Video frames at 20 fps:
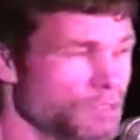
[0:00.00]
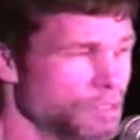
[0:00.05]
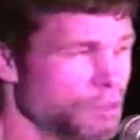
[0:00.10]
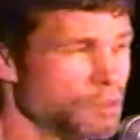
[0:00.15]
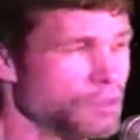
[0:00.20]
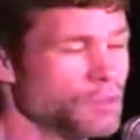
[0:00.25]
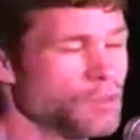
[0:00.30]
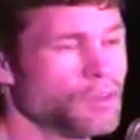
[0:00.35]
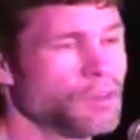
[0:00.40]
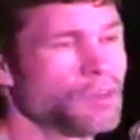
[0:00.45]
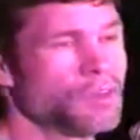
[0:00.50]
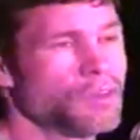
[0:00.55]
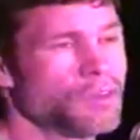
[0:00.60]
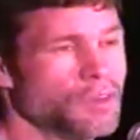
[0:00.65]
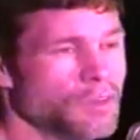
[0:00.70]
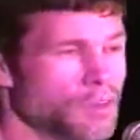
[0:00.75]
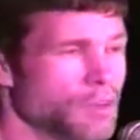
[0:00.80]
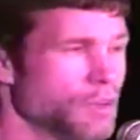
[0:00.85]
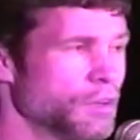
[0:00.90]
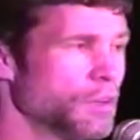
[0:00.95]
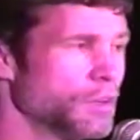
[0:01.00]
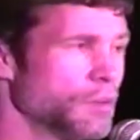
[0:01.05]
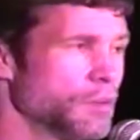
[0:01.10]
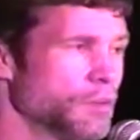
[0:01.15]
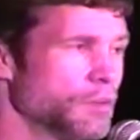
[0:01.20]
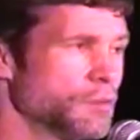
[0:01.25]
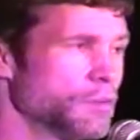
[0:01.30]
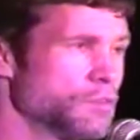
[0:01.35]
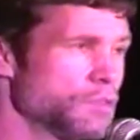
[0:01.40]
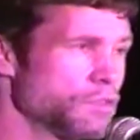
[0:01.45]
know.
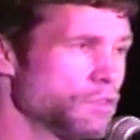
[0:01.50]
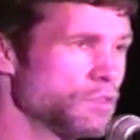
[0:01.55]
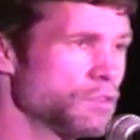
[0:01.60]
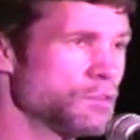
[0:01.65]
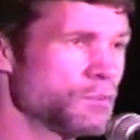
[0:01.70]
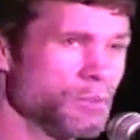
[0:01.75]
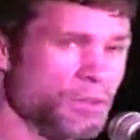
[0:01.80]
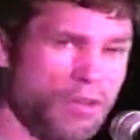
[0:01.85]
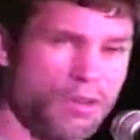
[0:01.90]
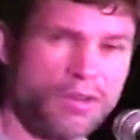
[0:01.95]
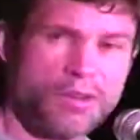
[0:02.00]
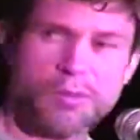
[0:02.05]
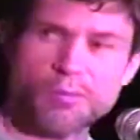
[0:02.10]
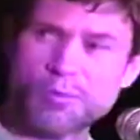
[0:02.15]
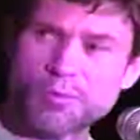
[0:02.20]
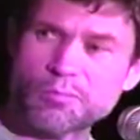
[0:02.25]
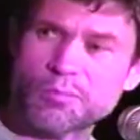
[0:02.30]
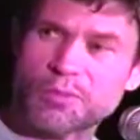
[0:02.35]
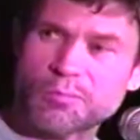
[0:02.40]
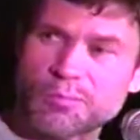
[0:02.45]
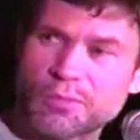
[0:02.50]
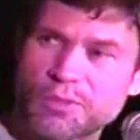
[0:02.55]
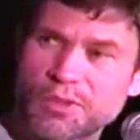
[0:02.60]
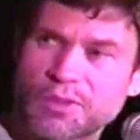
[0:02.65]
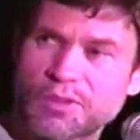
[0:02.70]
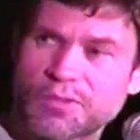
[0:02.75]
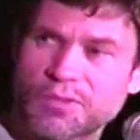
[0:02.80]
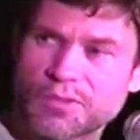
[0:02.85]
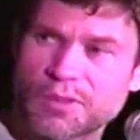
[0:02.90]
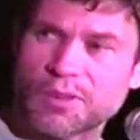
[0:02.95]
So there have been a number of people
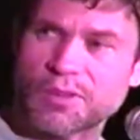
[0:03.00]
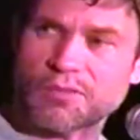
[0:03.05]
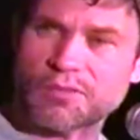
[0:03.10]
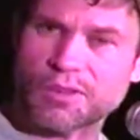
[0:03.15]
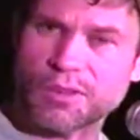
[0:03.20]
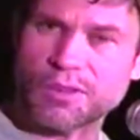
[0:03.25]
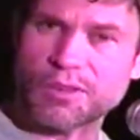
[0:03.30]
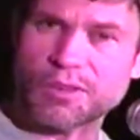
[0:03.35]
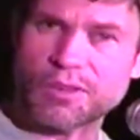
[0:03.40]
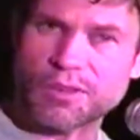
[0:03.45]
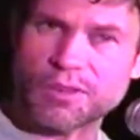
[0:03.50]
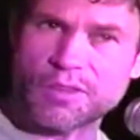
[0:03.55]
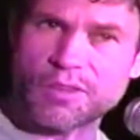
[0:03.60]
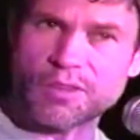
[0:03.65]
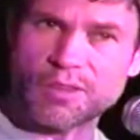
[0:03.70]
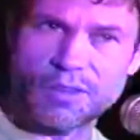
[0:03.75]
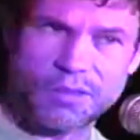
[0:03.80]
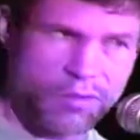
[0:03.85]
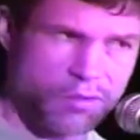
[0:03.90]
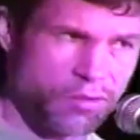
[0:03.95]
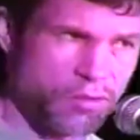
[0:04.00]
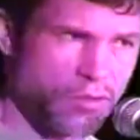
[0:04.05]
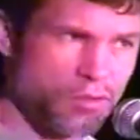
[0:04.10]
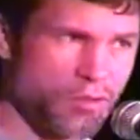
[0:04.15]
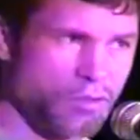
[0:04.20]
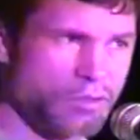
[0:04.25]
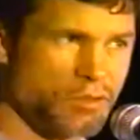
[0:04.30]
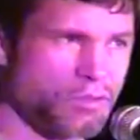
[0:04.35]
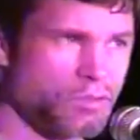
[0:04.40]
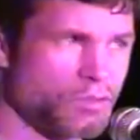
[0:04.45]
that have done it, and
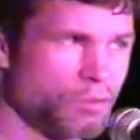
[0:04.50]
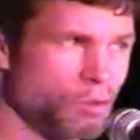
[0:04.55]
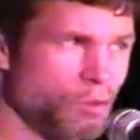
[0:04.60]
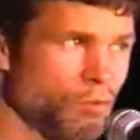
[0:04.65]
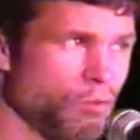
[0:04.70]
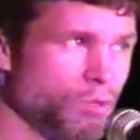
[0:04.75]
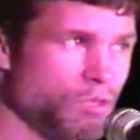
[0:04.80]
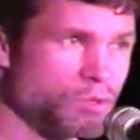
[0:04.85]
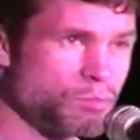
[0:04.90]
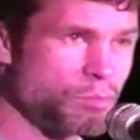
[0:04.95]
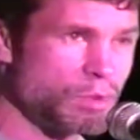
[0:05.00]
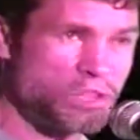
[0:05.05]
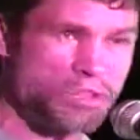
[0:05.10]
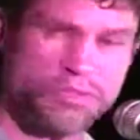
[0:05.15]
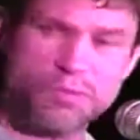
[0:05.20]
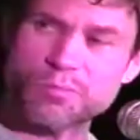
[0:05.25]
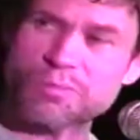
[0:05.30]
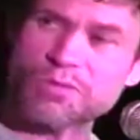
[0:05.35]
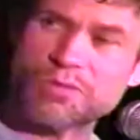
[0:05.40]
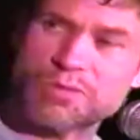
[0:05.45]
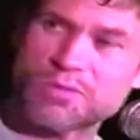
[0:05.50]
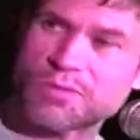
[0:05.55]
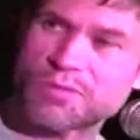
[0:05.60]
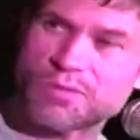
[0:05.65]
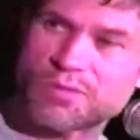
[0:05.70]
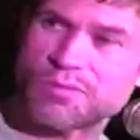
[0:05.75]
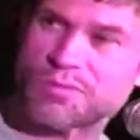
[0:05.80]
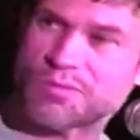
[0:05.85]
it always makes the music